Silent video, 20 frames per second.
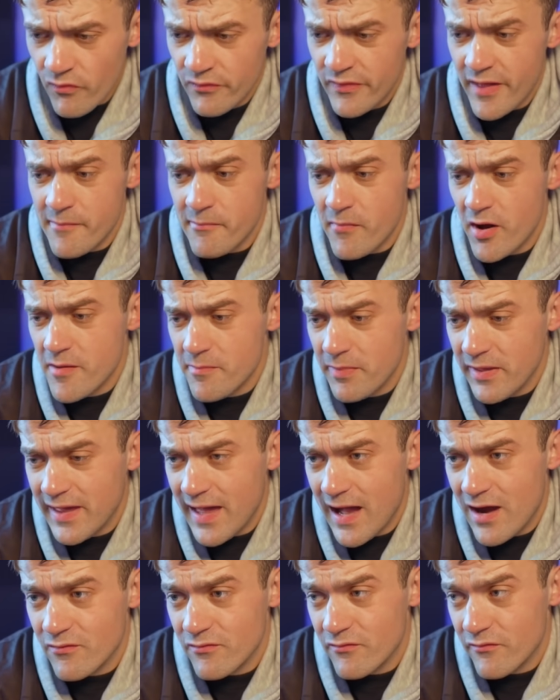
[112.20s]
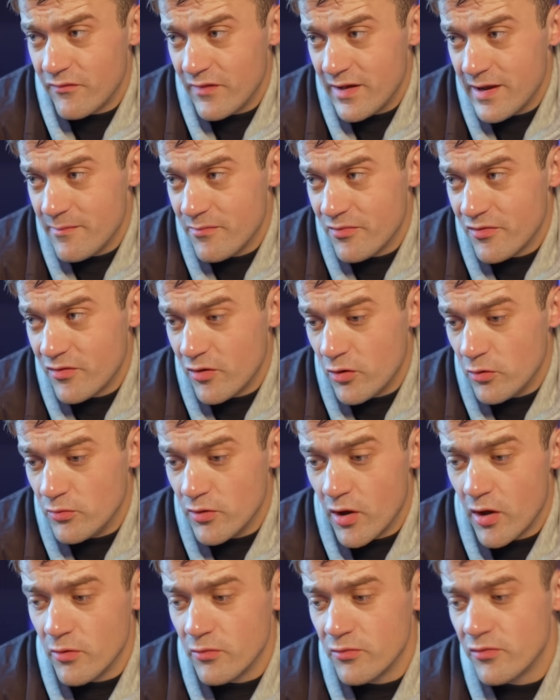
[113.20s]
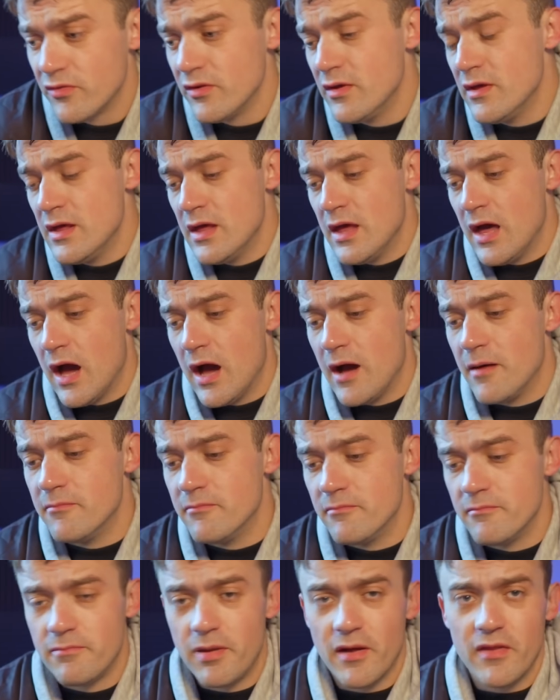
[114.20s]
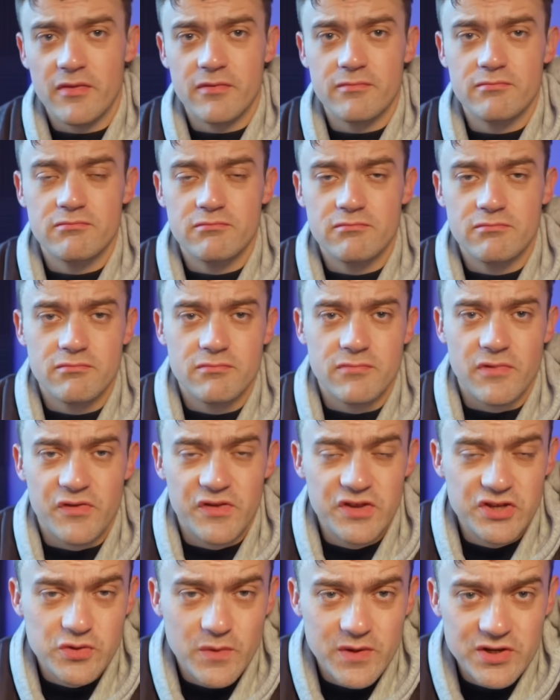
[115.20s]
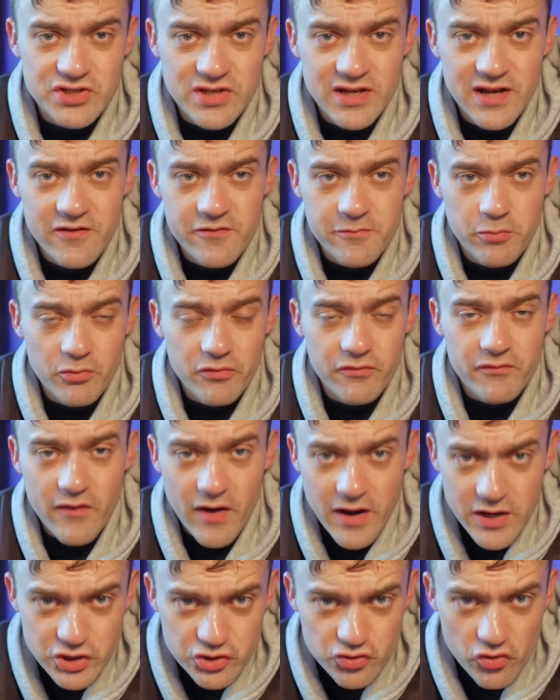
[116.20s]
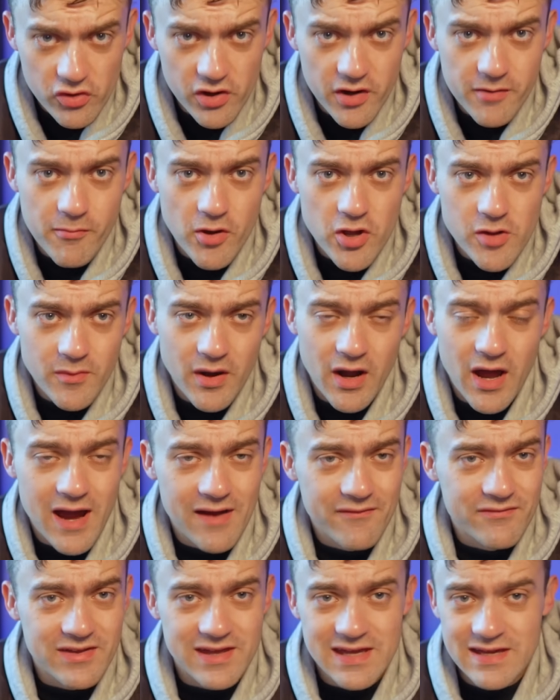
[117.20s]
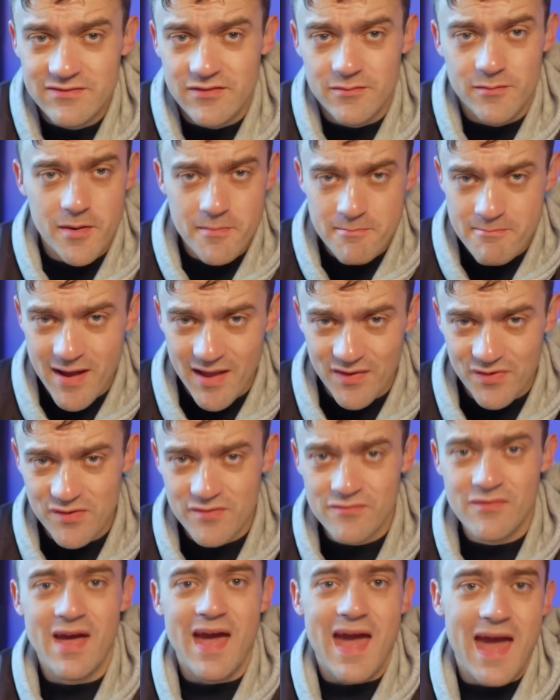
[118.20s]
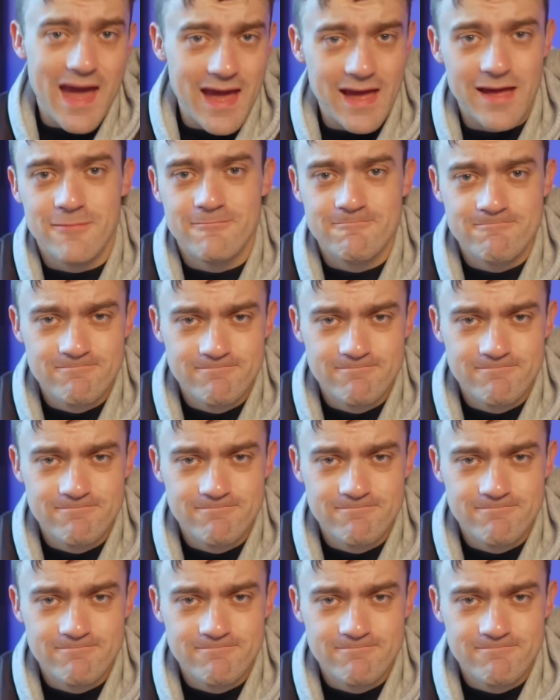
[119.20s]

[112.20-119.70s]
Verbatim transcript: That might be Calvin Phillips, who knows. Um, but the situation at Liverpool is very strong at the moment. I have to give them a massive A.